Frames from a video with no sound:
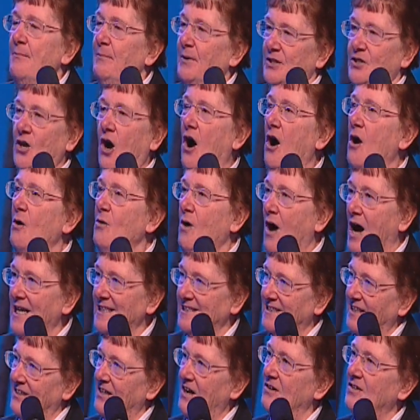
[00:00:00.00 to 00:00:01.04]
But no,
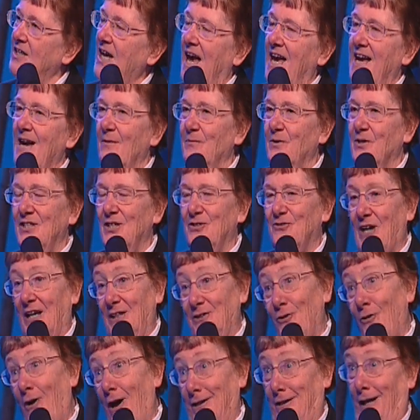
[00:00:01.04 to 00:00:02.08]
I said, okay, I'm going to
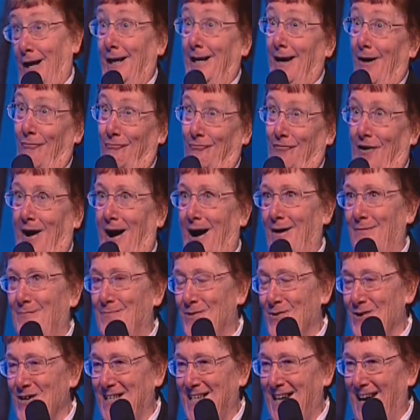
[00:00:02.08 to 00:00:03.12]
try. So I take out five
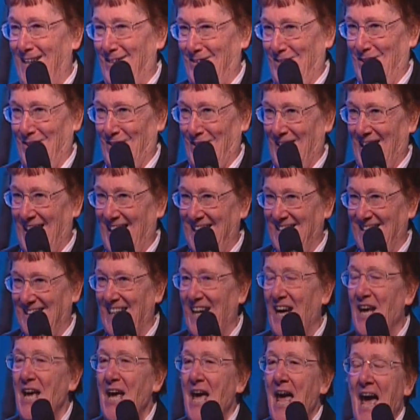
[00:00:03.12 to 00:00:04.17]
more dollars, all right?
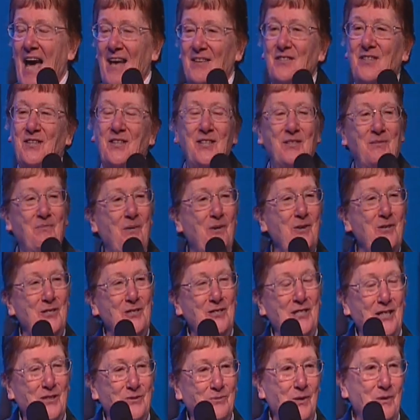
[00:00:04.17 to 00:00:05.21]
And this
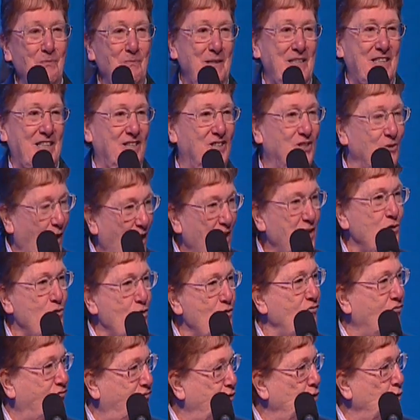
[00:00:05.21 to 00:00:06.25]
person that's with me says, so are
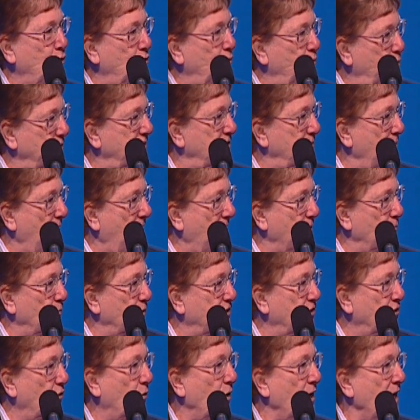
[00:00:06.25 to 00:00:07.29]
you a fool? What's the matter
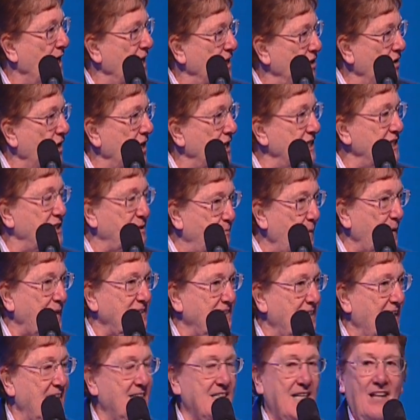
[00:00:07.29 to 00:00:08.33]
with you? You already
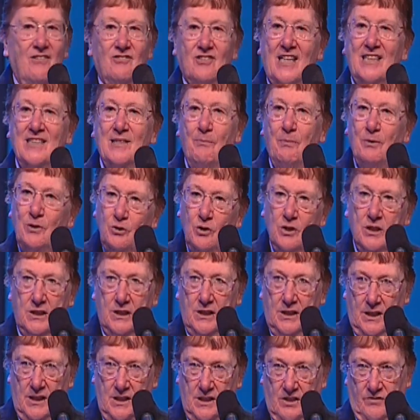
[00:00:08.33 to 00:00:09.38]
spent $10. I said, but look at
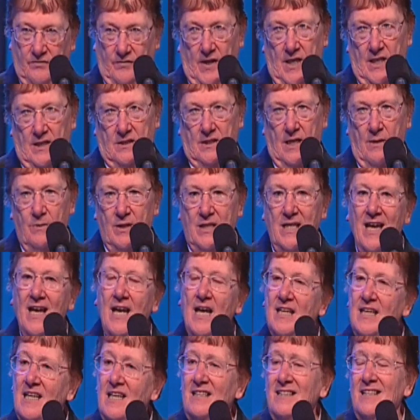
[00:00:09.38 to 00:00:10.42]
the kid's face. I mean,
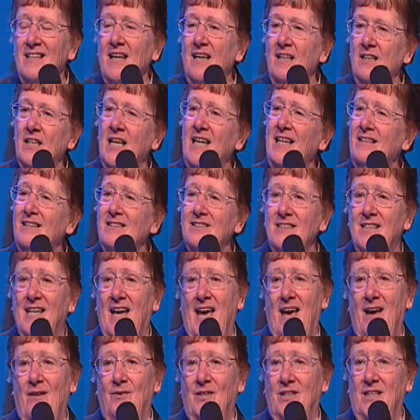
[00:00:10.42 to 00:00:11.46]
he, he doesn't
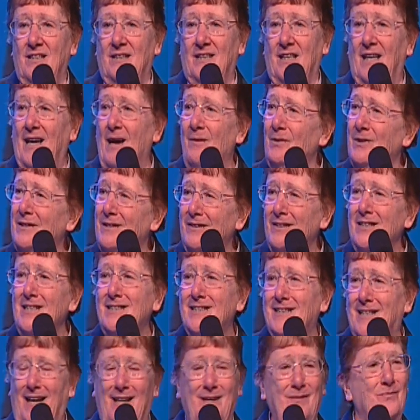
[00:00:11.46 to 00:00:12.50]
have anything. I mean, at
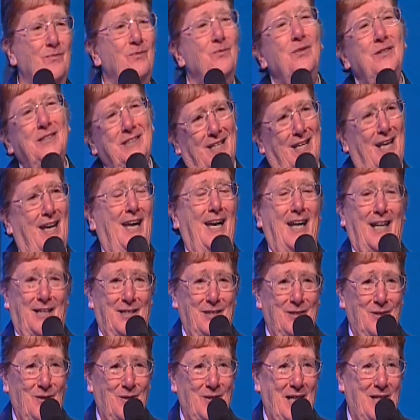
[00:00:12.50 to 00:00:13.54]
least, I, what the
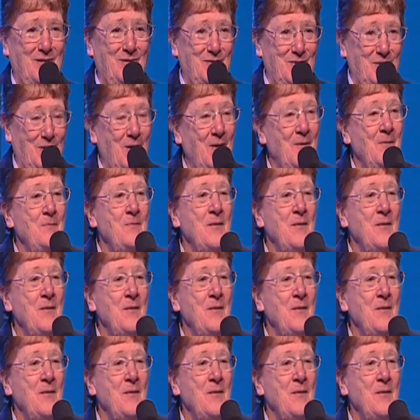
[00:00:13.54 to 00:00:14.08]
heck, you know, kind of.